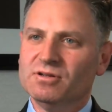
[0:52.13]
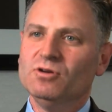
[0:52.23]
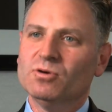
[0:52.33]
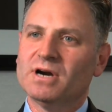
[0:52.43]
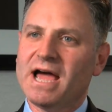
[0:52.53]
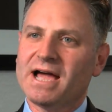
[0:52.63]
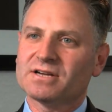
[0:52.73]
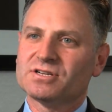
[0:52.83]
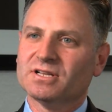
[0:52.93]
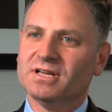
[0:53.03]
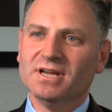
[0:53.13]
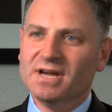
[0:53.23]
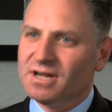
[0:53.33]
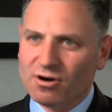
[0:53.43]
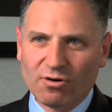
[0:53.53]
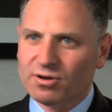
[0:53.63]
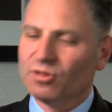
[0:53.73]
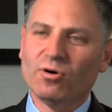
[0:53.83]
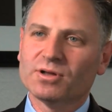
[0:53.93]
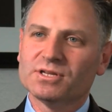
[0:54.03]
you were actually going
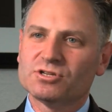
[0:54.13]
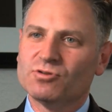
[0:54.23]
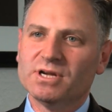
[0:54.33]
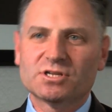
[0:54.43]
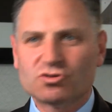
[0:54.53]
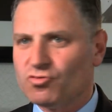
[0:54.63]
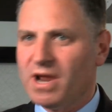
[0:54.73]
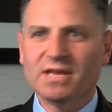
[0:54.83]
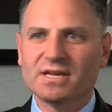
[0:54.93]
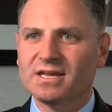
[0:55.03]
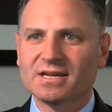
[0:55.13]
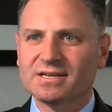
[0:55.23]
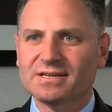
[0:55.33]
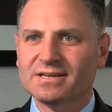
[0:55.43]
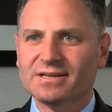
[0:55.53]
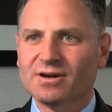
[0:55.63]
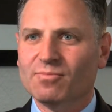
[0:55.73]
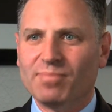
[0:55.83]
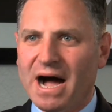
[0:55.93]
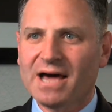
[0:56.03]
along the street, trading in,
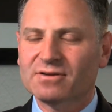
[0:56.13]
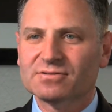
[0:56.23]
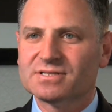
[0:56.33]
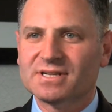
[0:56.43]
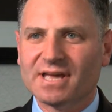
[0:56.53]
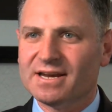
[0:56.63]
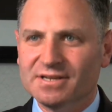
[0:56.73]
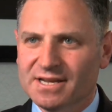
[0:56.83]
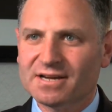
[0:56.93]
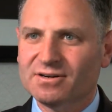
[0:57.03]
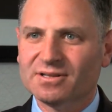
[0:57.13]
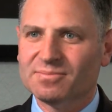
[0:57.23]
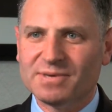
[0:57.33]
bottles to get a nickel a